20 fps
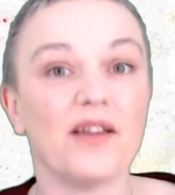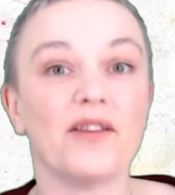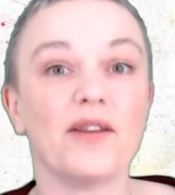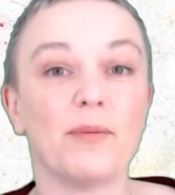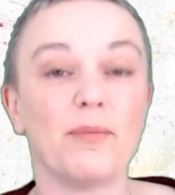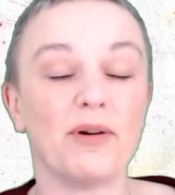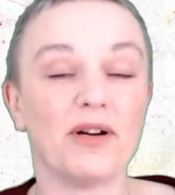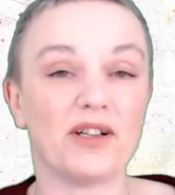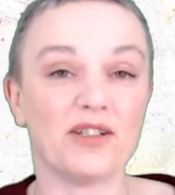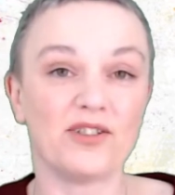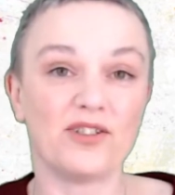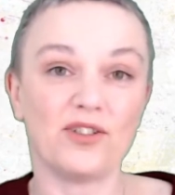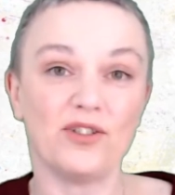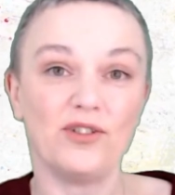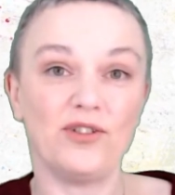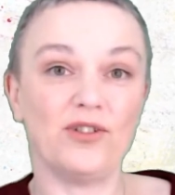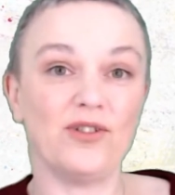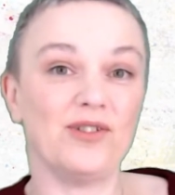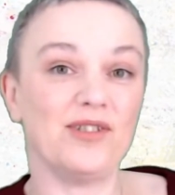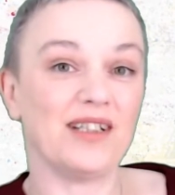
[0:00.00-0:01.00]
the
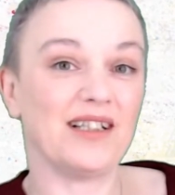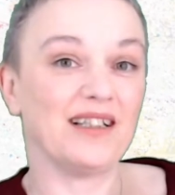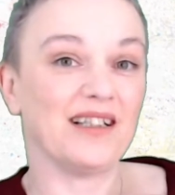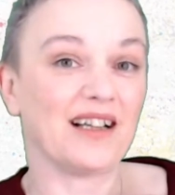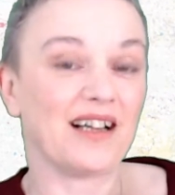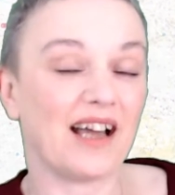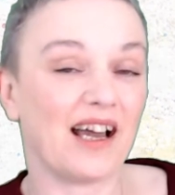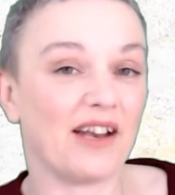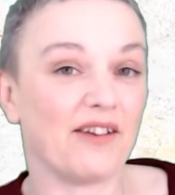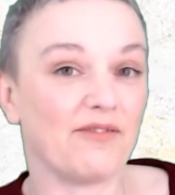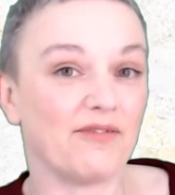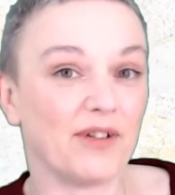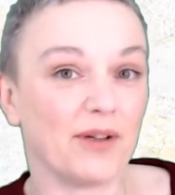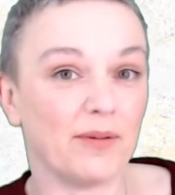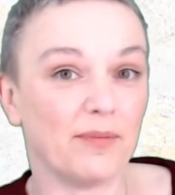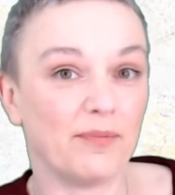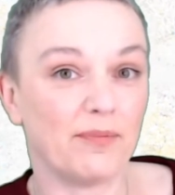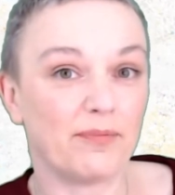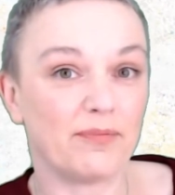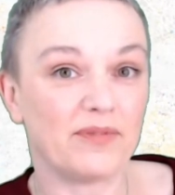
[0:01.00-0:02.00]
person using the
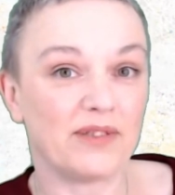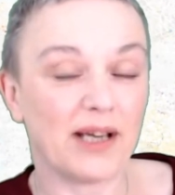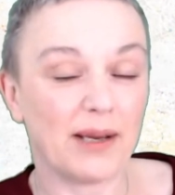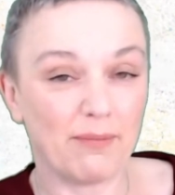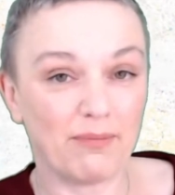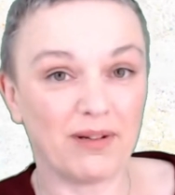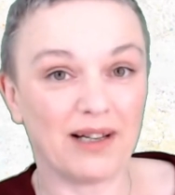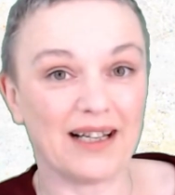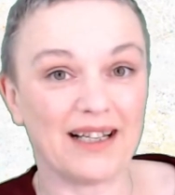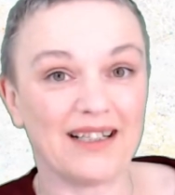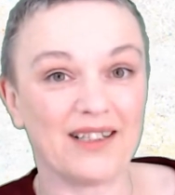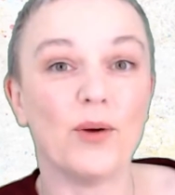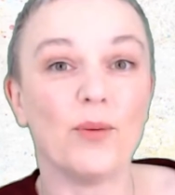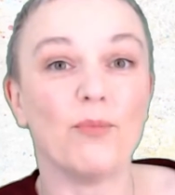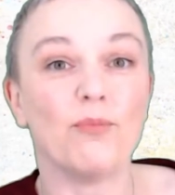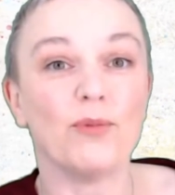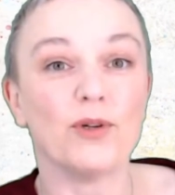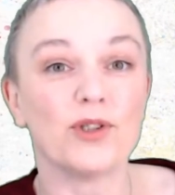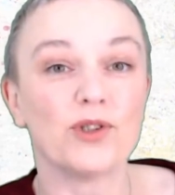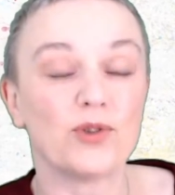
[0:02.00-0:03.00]
Canva template
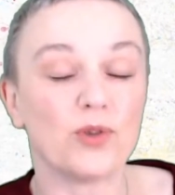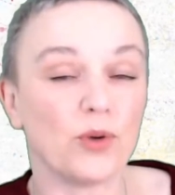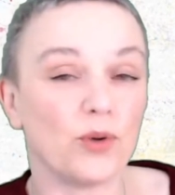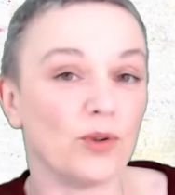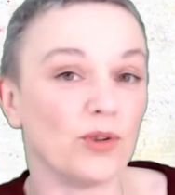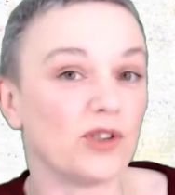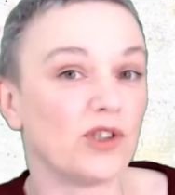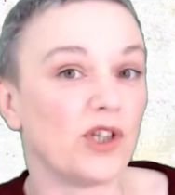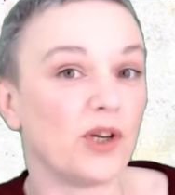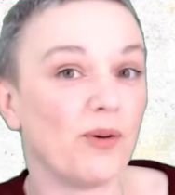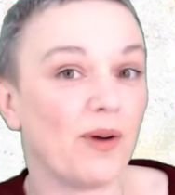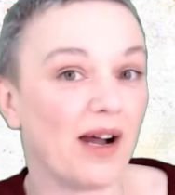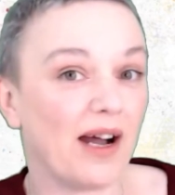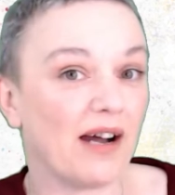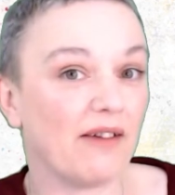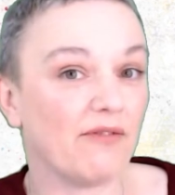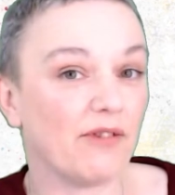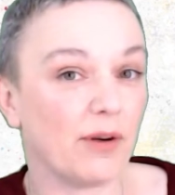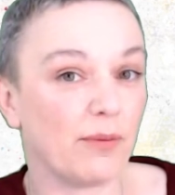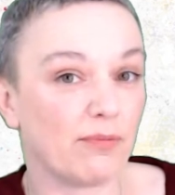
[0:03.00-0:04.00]
must also
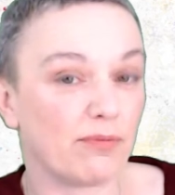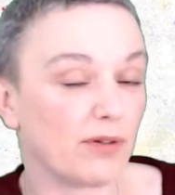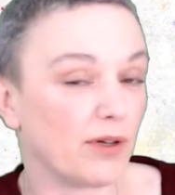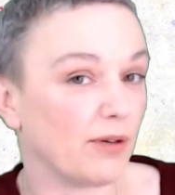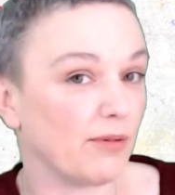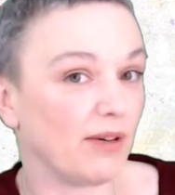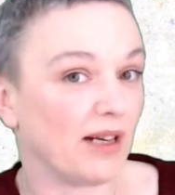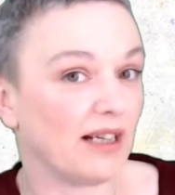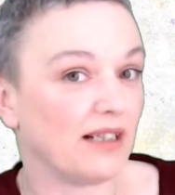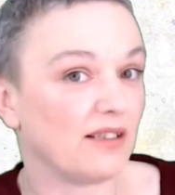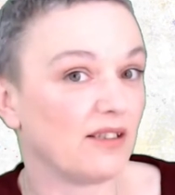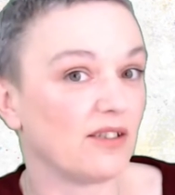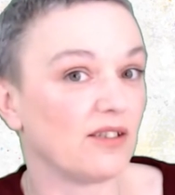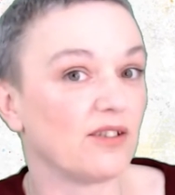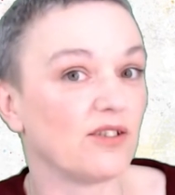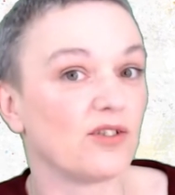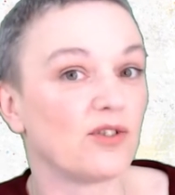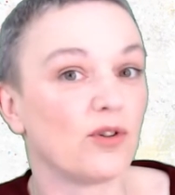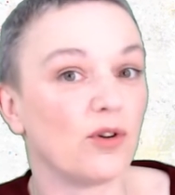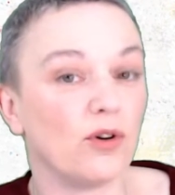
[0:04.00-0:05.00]
have a pro
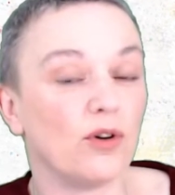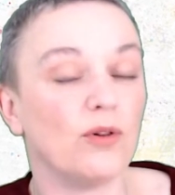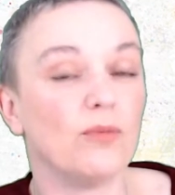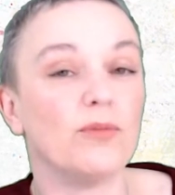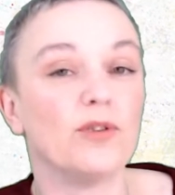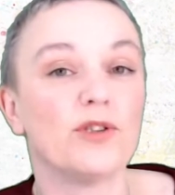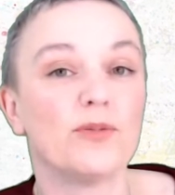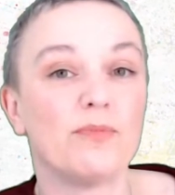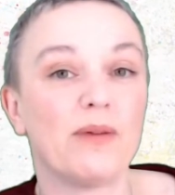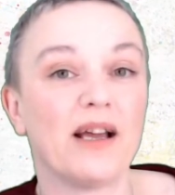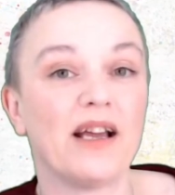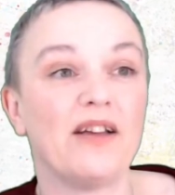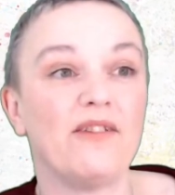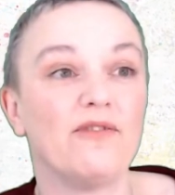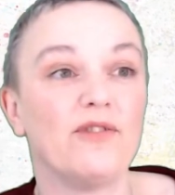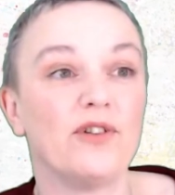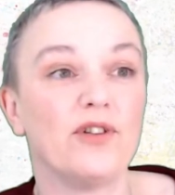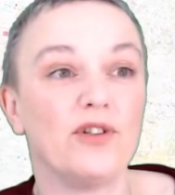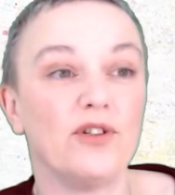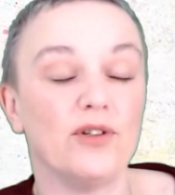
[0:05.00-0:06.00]
license or must pay
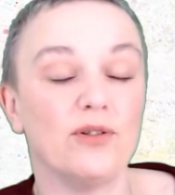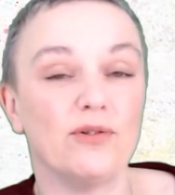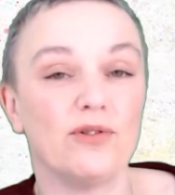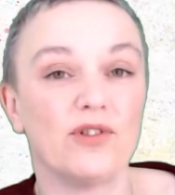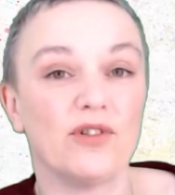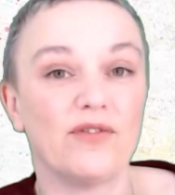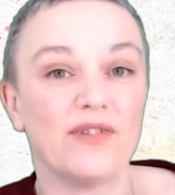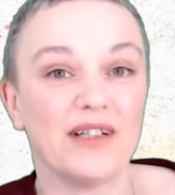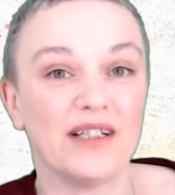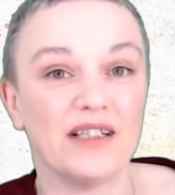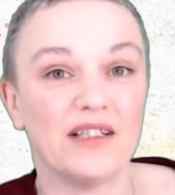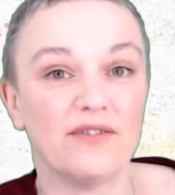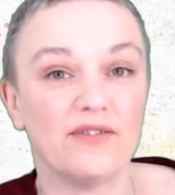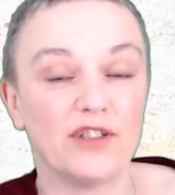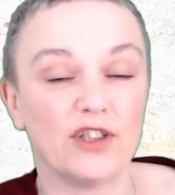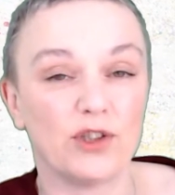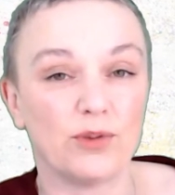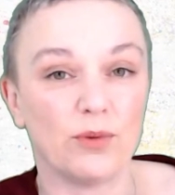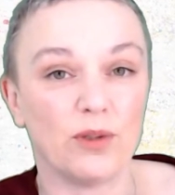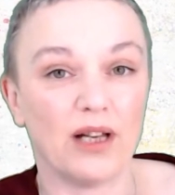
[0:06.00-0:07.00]
for the use of
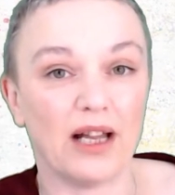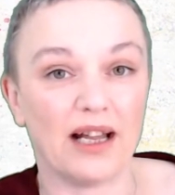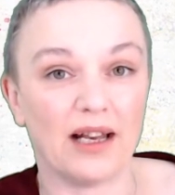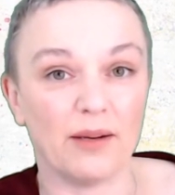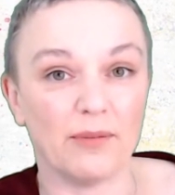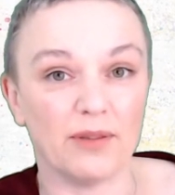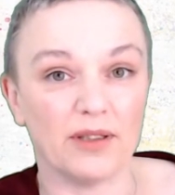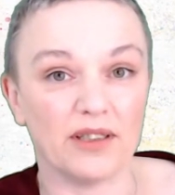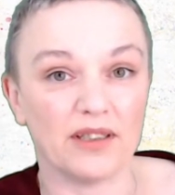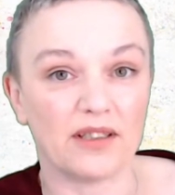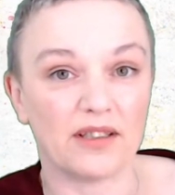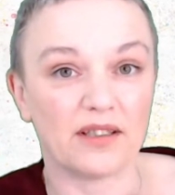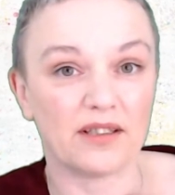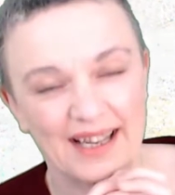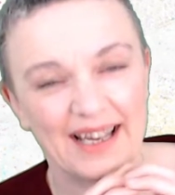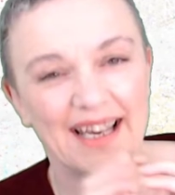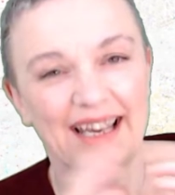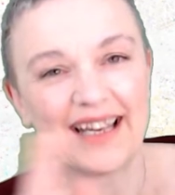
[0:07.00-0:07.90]
individual elements.